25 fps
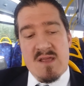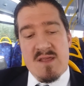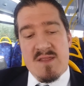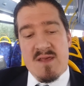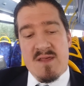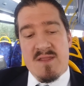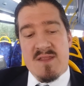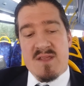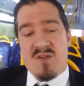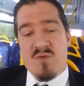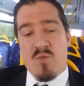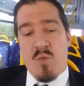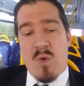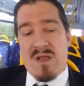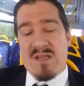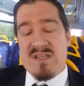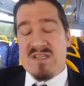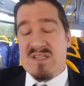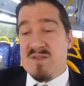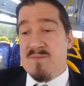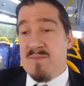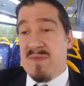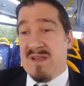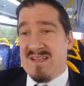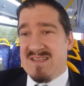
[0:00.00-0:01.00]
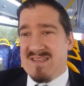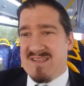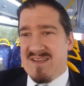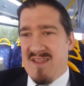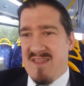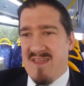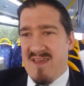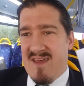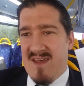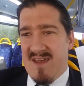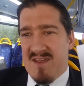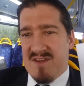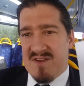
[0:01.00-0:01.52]
Then there's Westminster
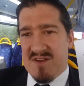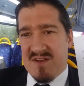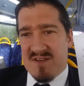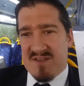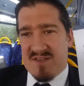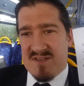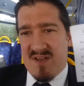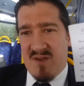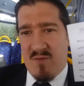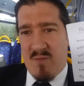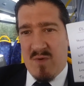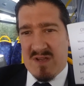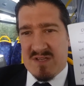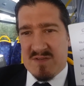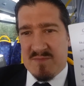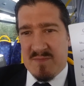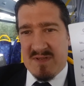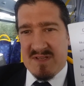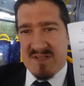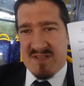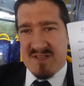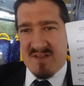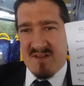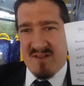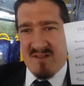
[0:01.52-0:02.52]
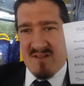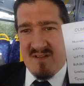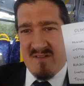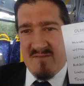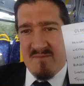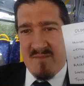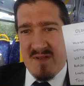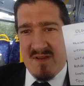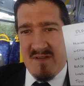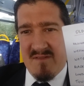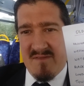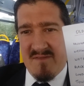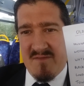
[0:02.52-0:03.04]
there. As you can see, Westminster, I've
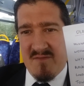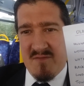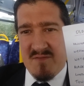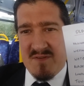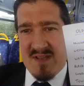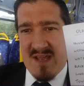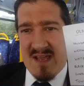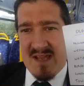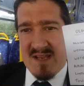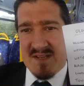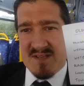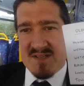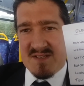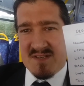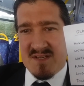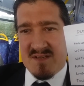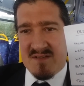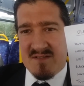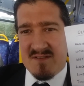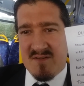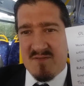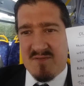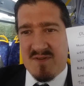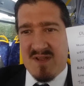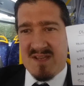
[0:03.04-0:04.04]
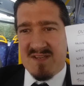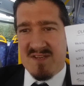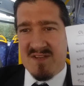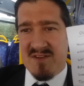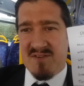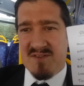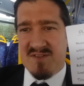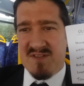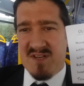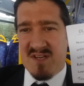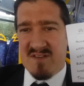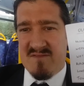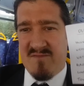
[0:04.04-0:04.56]
made a few dates. So
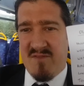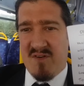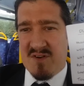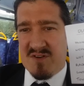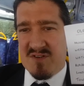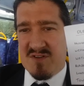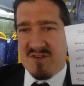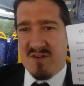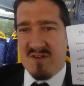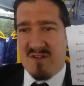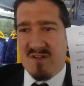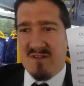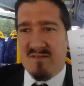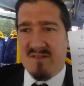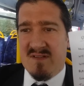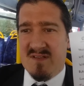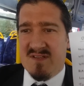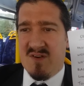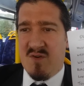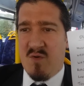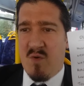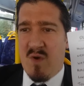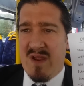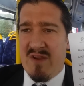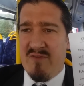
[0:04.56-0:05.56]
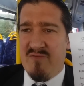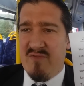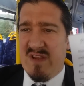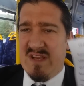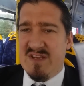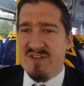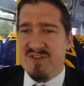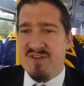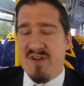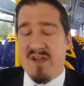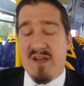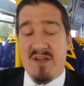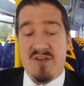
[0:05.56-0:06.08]
1906 Vauxhall, it's quite
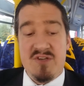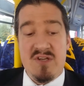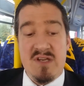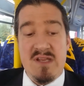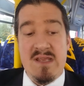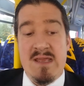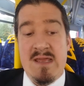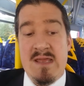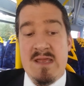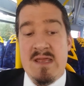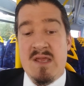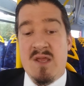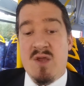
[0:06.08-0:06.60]
recent actually.